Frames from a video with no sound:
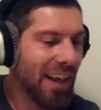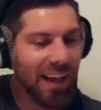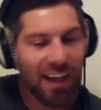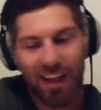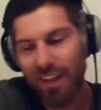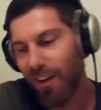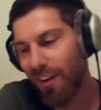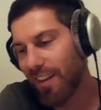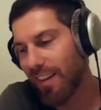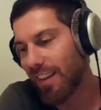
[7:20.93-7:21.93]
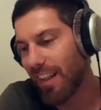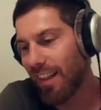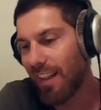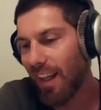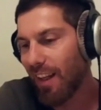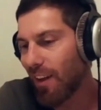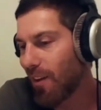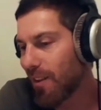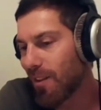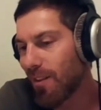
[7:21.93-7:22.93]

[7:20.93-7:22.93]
I heard that they also